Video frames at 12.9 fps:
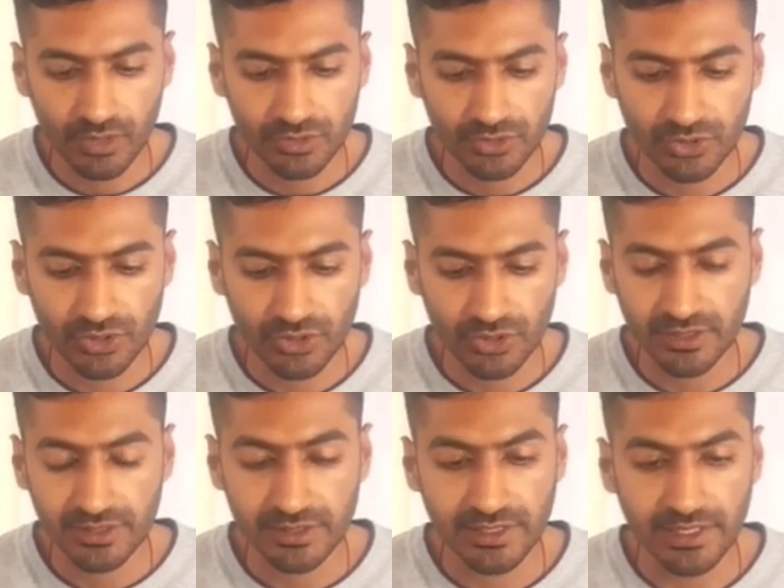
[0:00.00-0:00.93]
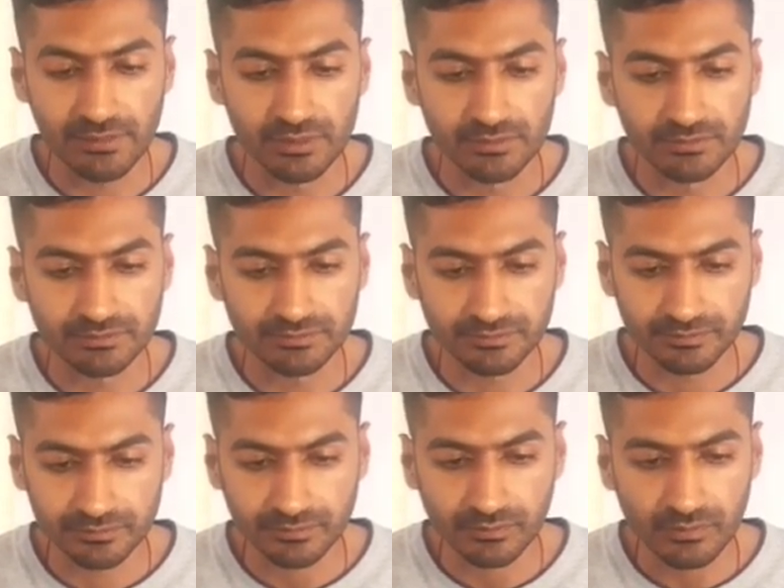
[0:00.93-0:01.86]
Truth table.
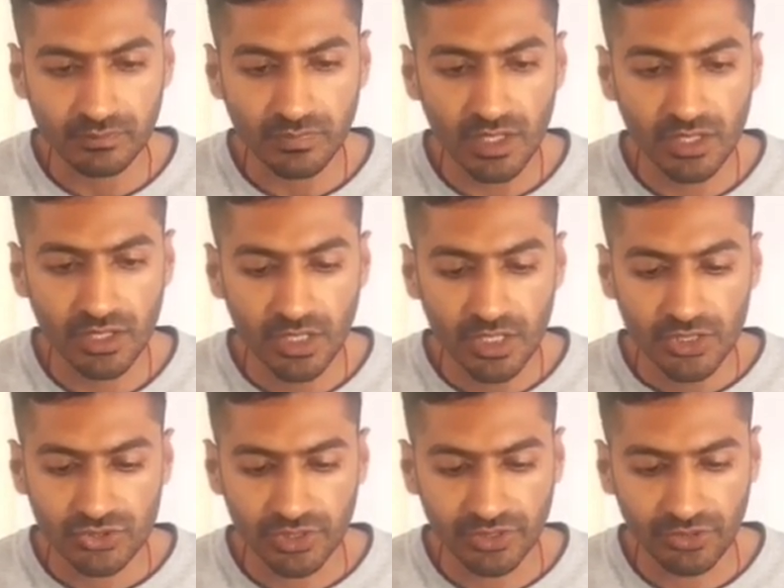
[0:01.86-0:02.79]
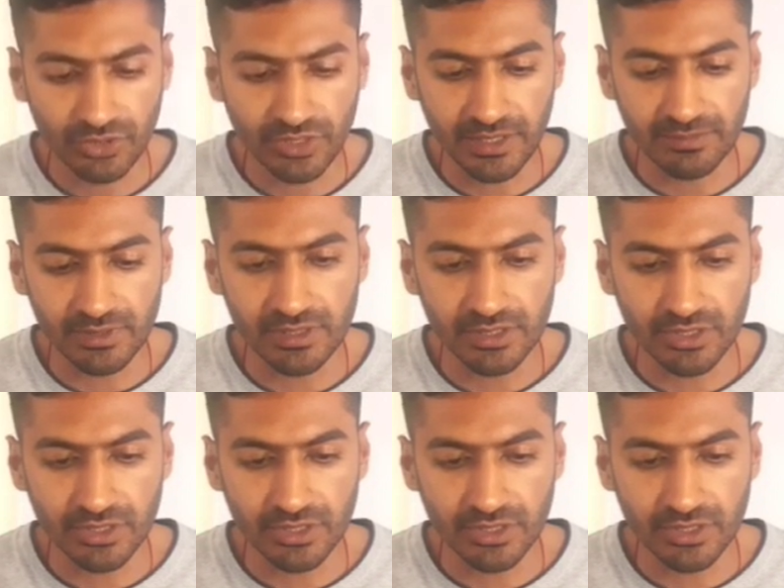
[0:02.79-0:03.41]
So in truth table,